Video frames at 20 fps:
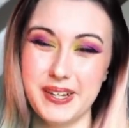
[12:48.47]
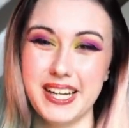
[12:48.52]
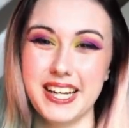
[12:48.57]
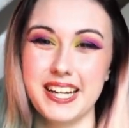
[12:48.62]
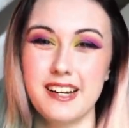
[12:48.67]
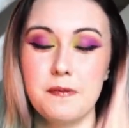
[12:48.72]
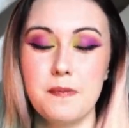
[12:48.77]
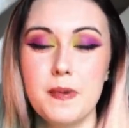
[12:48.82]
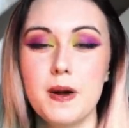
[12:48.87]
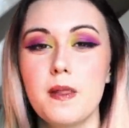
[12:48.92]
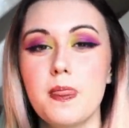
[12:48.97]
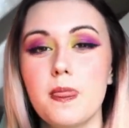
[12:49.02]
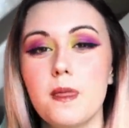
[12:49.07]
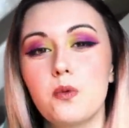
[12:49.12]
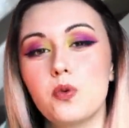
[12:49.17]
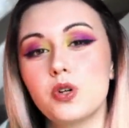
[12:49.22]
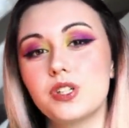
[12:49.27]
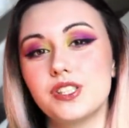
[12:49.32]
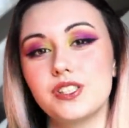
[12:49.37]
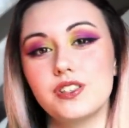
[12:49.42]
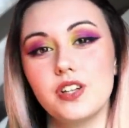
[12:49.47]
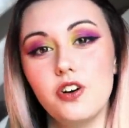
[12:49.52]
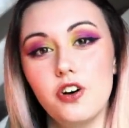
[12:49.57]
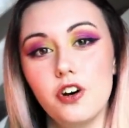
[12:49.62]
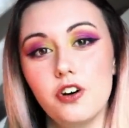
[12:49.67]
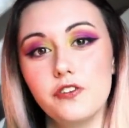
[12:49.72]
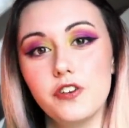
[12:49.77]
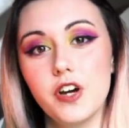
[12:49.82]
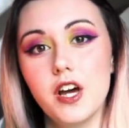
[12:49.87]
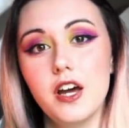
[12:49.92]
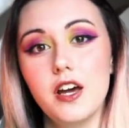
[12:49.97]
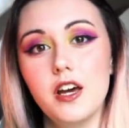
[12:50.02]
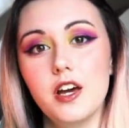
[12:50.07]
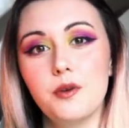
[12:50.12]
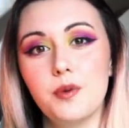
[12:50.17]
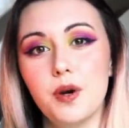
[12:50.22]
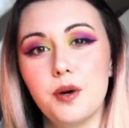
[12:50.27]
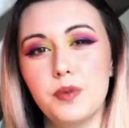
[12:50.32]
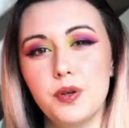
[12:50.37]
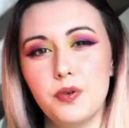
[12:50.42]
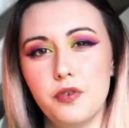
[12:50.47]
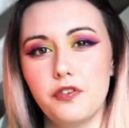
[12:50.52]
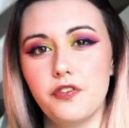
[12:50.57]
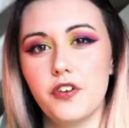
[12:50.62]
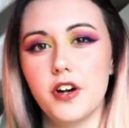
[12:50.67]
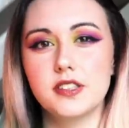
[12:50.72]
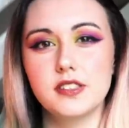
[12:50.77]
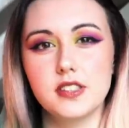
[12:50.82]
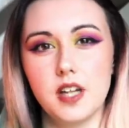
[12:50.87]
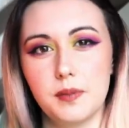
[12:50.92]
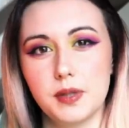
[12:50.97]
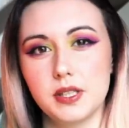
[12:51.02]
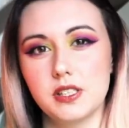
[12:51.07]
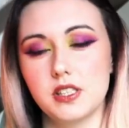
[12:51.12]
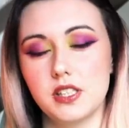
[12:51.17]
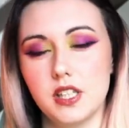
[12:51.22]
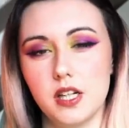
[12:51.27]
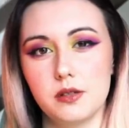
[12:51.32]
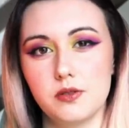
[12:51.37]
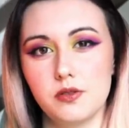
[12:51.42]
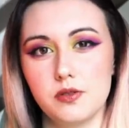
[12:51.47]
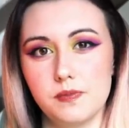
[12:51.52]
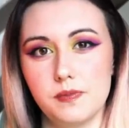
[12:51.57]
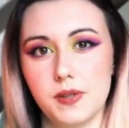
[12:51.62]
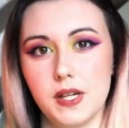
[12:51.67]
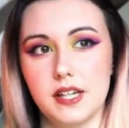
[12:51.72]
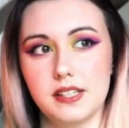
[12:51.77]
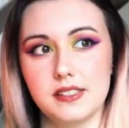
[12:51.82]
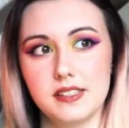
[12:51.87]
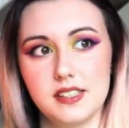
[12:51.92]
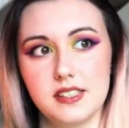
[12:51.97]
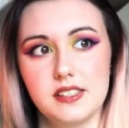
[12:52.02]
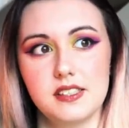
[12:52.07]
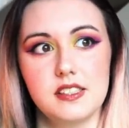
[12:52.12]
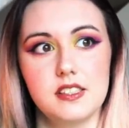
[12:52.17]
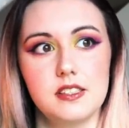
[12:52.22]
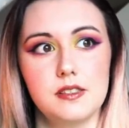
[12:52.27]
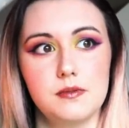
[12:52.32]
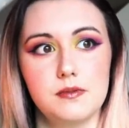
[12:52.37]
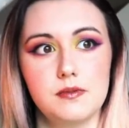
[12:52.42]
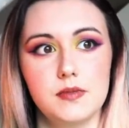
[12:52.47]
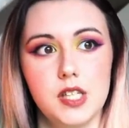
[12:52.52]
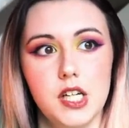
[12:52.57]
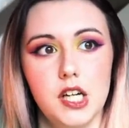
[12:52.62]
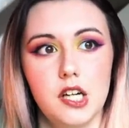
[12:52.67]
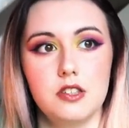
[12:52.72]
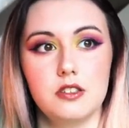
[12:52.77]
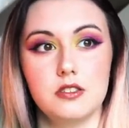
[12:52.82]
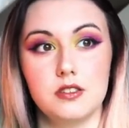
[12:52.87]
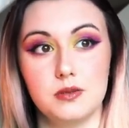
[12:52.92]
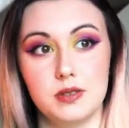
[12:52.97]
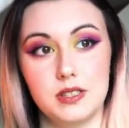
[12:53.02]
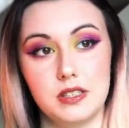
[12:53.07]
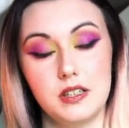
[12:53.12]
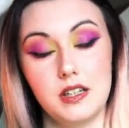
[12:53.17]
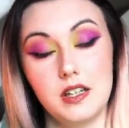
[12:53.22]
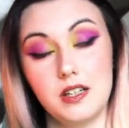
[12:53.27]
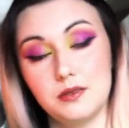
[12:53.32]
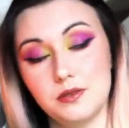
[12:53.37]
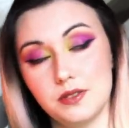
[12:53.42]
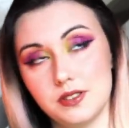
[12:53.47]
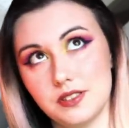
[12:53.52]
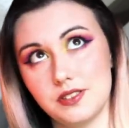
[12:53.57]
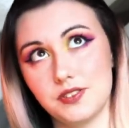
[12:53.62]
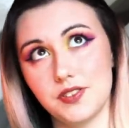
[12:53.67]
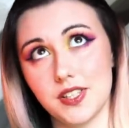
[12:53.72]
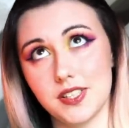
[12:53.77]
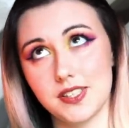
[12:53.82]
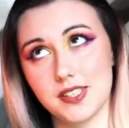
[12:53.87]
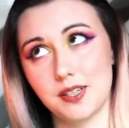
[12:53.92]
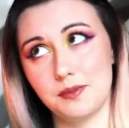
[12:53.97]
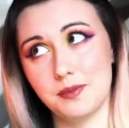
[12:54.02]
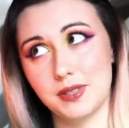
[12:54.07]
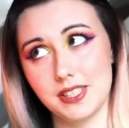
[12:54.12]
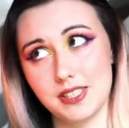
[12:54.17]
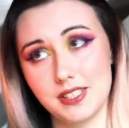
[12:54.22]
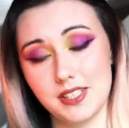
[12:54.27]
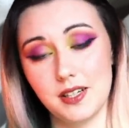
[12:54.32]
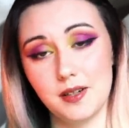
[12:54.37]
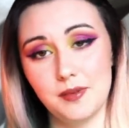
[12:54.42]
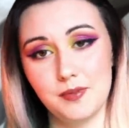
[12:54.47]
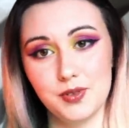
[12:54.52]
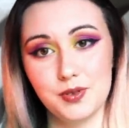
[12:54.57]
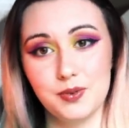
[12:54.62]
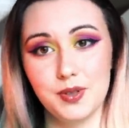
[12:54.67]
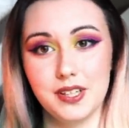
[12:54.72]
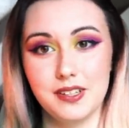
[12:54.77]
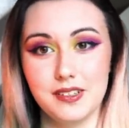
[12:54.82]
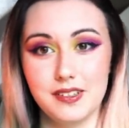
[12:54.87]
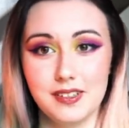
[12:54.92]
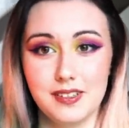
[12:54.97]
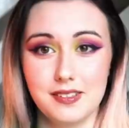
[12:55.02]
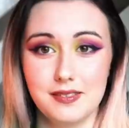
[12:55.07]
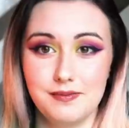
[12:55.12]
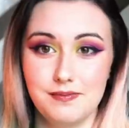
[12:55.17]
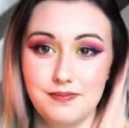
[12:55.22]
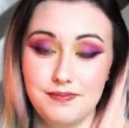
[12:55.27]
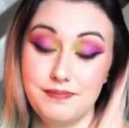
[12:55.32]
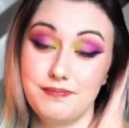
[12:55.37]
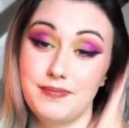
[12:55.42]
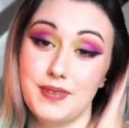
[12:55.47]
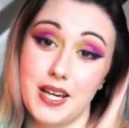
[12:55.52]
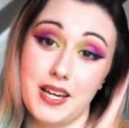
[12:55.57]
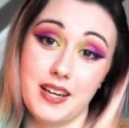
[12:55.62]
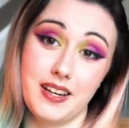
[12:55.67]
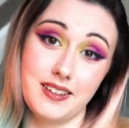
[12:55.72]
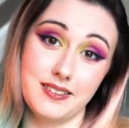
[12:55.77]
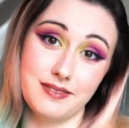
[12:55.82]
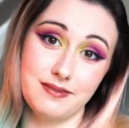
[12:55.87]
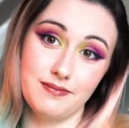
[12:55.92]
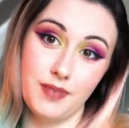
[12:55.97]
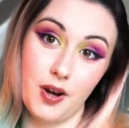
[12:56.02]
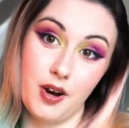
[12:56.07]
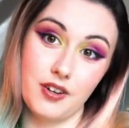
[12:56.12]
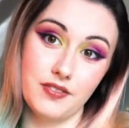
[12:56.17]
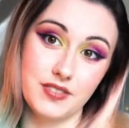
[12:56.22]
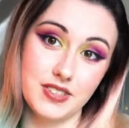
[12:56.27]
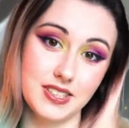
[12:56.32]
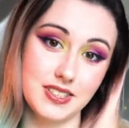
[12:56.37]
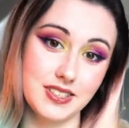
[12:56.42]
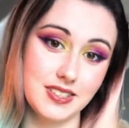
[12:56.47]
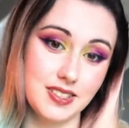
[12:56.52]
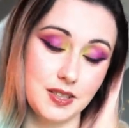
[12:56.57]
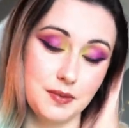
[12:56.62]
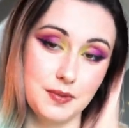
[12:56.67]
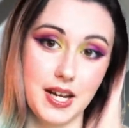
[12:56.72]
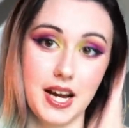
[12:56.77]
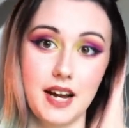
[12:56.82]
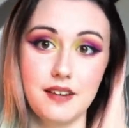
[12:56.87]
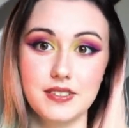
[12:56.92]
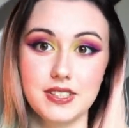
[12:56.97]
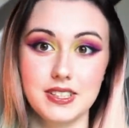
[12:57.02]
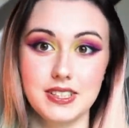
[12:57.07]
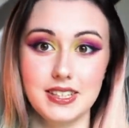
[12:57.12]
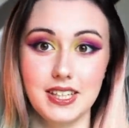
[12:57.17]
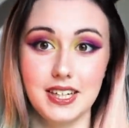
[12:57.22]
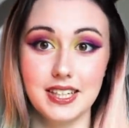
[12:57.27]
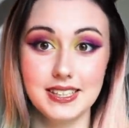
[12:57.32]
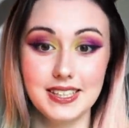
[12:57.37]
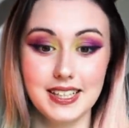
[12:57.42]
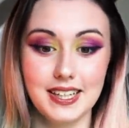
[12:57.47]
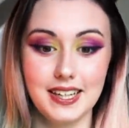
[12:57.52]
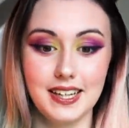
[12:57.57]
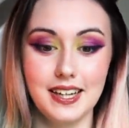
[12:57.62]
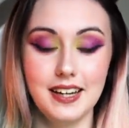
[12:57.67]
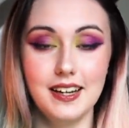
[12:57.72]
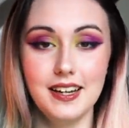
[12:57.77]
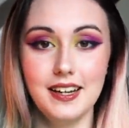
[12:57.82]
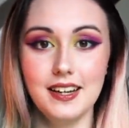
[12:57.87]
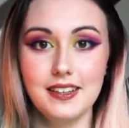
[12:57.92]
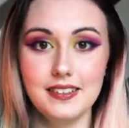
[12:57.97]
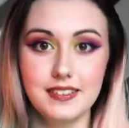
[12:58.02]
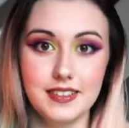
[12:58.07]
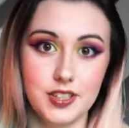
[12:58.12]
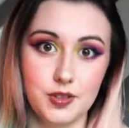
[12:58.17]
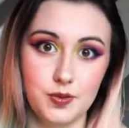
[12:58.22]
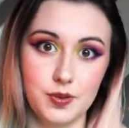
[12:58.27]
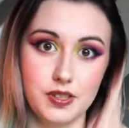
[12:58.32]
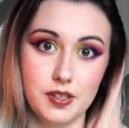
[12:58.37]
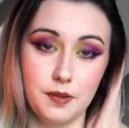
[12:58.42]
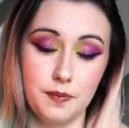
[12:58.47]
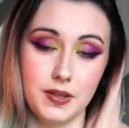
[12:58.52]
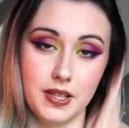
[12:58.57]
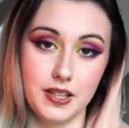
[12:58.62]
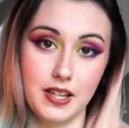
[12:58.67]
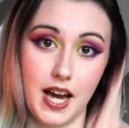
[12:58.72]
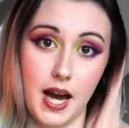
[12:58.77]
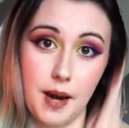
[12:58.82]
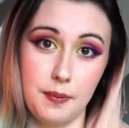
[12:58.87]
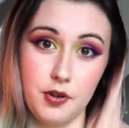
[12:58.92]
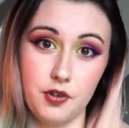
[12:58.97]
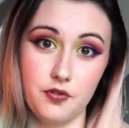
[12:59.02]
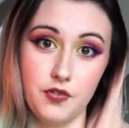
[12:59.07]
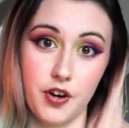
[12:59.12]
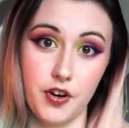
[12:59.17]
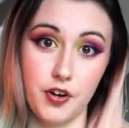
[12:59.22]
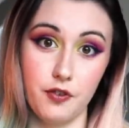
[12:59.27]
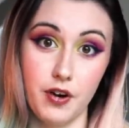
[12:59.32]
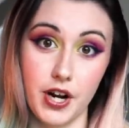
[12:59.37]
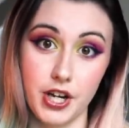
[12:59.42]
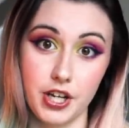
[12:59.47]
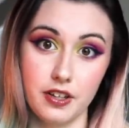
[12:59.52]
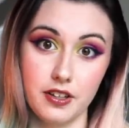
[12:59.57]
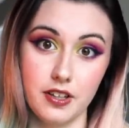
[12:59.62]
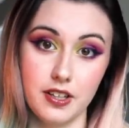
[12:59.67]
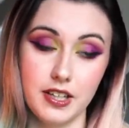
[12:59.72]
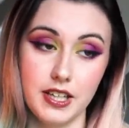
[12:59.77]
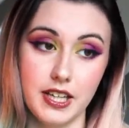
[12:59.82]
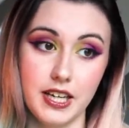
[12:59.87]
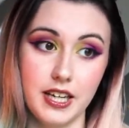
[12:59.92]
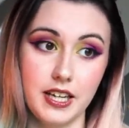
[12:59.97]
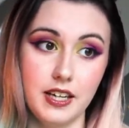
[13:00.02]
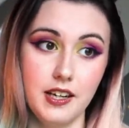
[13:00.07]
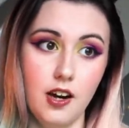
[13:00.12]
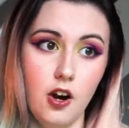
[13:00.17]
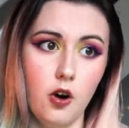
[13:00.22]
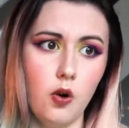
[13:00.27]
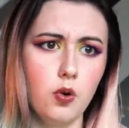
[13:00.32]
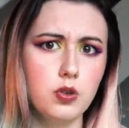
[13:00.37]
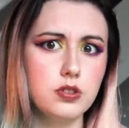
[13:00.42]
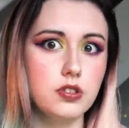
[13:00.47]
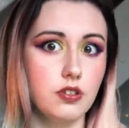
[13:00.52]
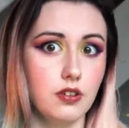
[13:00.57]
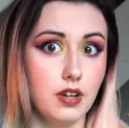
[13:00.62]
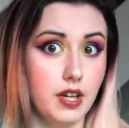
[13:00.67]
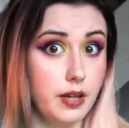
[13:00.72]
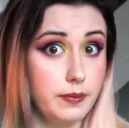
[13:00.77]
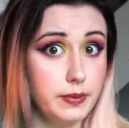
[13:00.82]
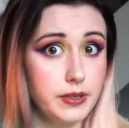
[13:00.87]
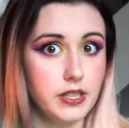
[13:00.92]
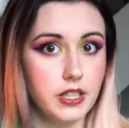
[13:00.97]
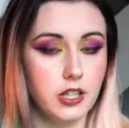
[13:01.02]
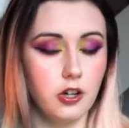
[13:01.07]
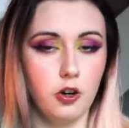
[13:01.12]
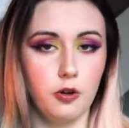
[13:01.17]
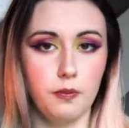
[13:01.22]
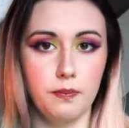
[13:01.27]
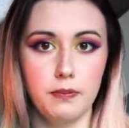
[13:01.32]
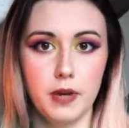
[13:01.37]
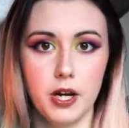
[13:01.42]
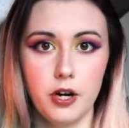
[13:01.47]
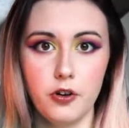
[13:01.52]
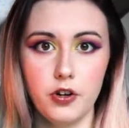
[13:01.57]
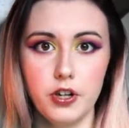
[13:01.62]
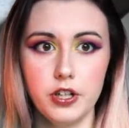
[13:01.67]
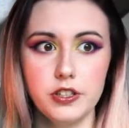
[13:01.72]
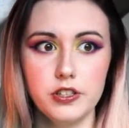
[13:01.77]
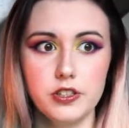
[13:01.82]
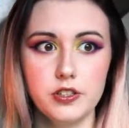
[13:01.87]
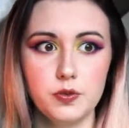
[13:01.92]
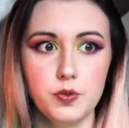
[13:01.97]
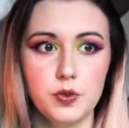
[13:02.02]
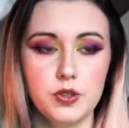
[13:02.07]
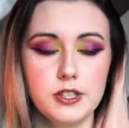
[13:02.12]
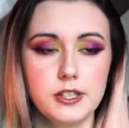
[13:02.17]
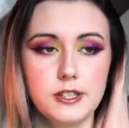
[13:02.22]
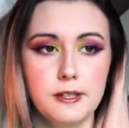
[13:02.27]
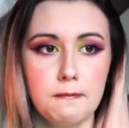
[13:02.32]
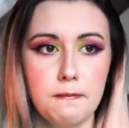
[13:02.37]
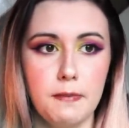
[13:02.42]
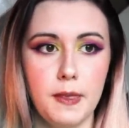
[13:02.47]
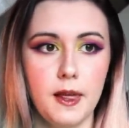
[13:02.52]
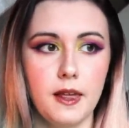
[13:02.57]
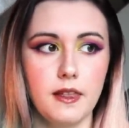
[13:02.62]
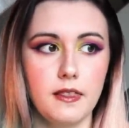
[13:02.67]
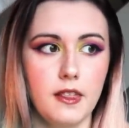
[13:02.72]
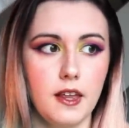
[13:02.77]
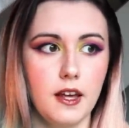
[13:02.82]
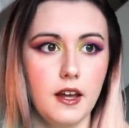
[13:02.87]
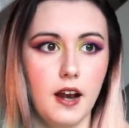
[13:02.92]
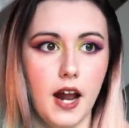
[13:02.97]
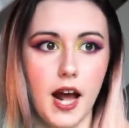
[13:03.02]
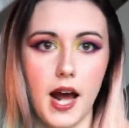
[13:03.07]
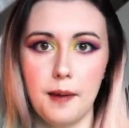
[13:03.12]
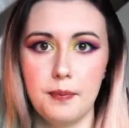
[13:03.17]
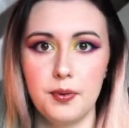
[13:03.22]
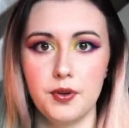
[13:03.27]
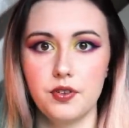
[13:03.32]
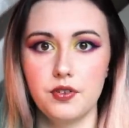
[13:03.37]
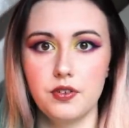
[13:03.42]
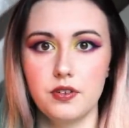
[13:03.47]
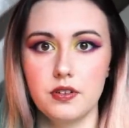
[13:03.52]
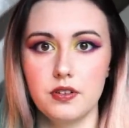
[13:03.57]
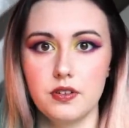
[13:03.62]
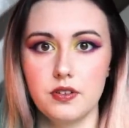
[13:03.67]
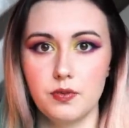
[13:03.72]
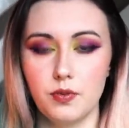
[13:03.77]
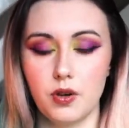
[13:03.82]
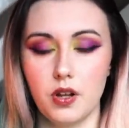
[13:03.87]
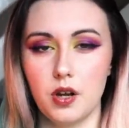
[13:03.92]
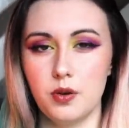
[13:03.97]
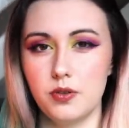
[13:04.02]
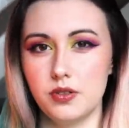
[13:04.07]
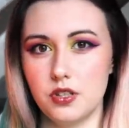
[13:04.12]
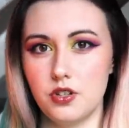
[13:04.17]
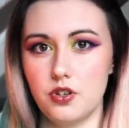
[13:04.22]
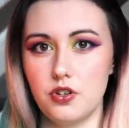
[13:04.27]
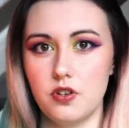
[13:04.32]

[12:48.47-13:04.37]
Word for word: but in a pen that washes off. When we were first coming to terms with being a system, or when I was first coming to terms with being part of a system and having DID, this was something that happened very regularly. Also, lipstick on mirrors was something that happened while I was in